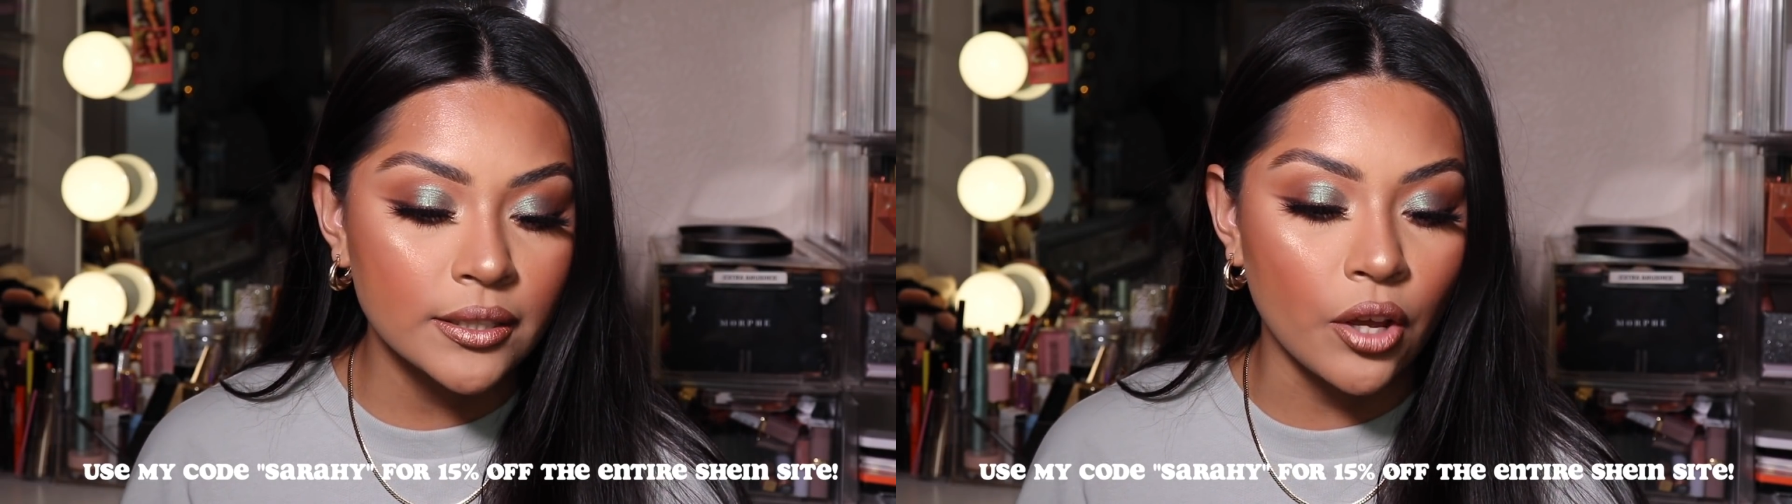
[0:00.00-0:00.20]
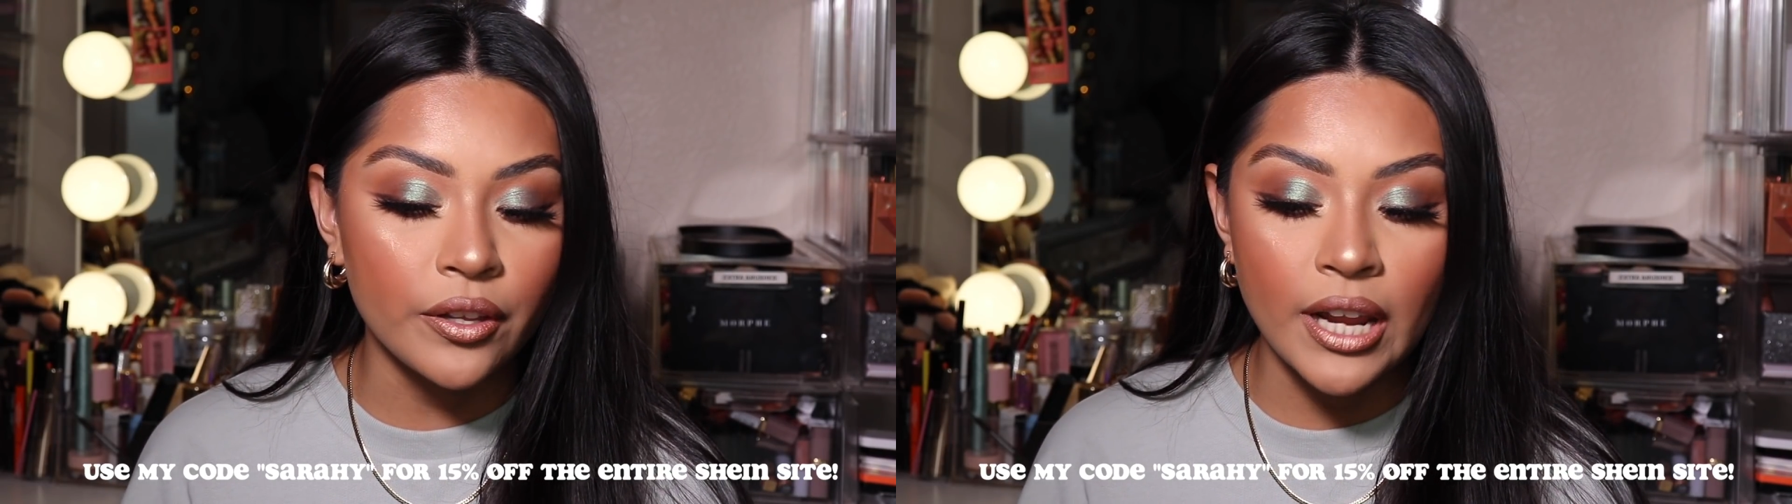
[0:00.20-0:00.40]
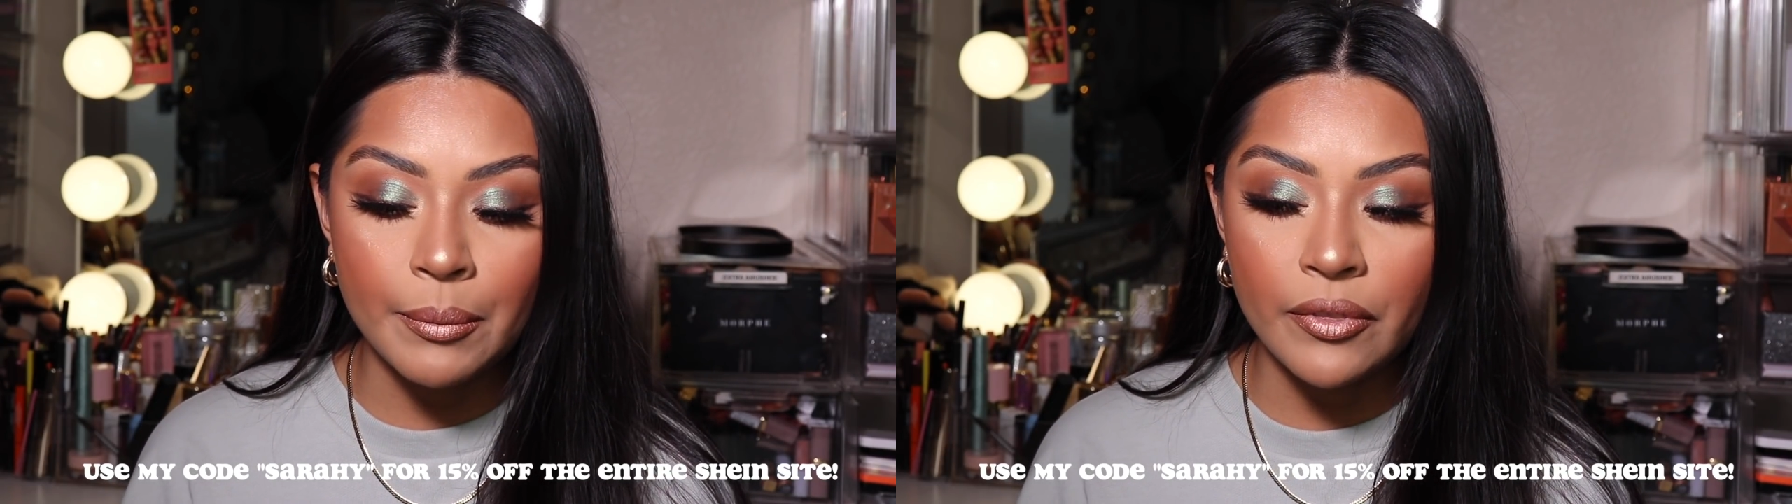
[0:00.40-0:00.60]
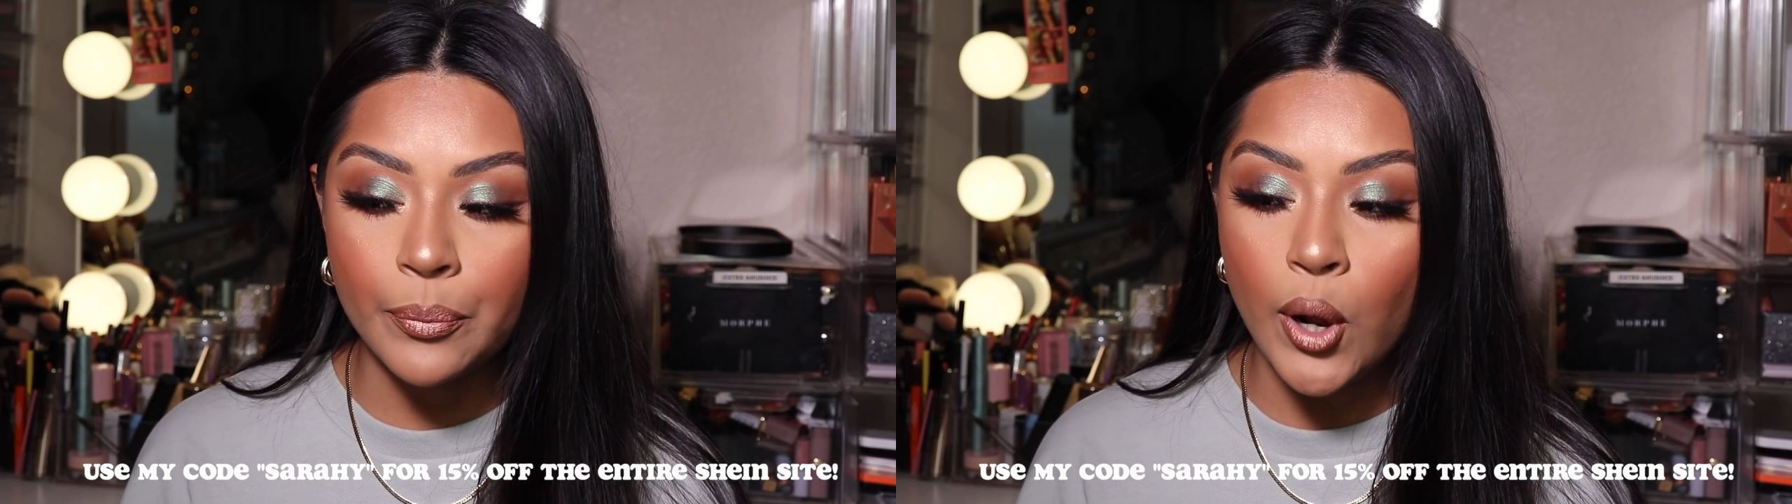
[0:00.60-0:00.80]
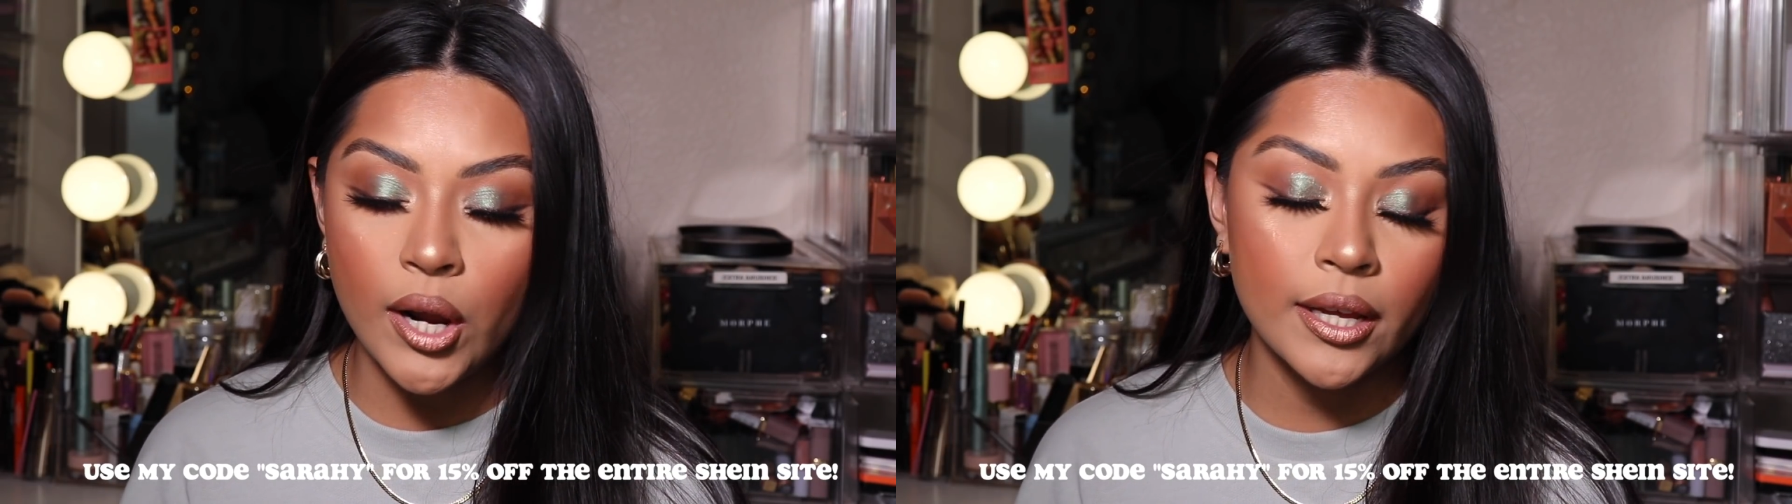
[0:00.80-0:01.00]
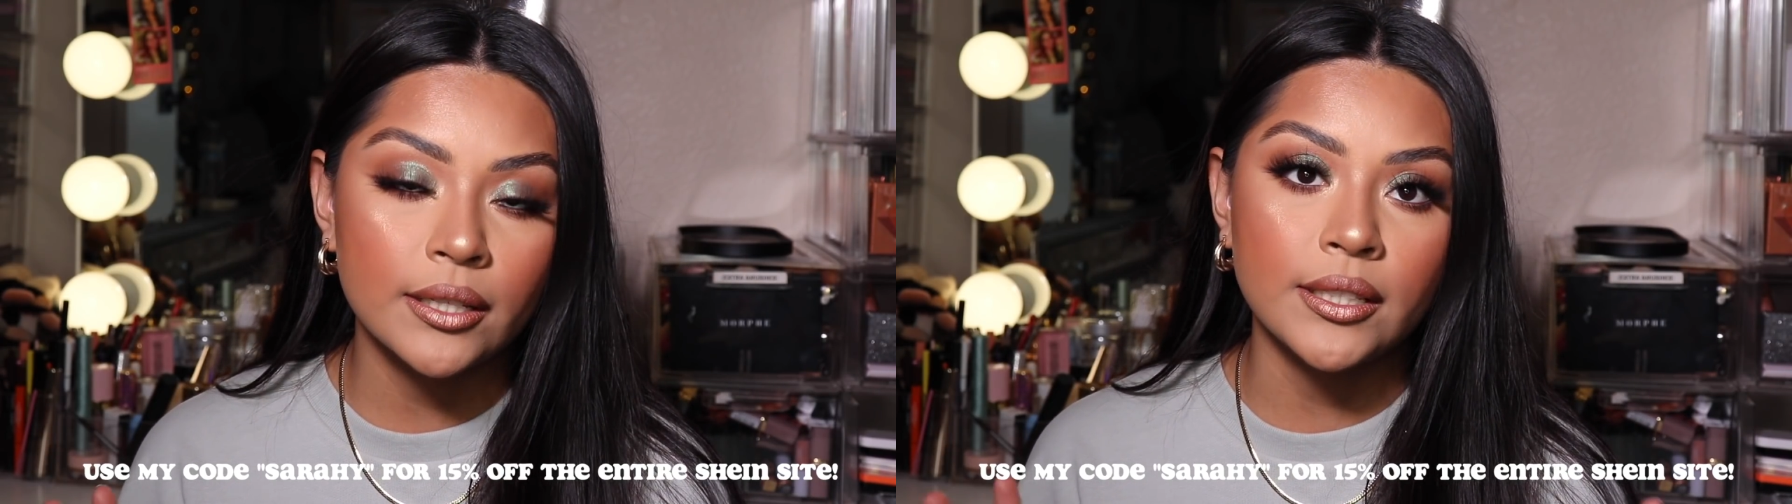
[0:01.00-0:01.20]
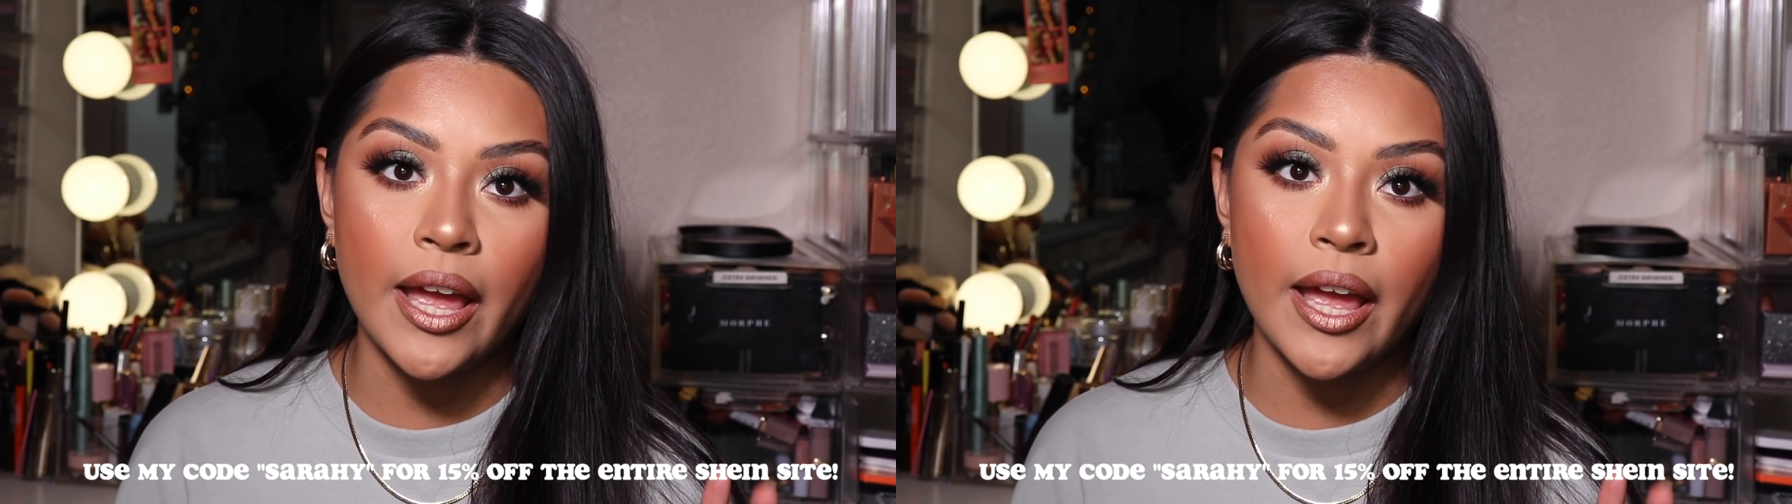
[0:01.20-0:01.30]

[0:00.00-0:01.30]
all the name of the products,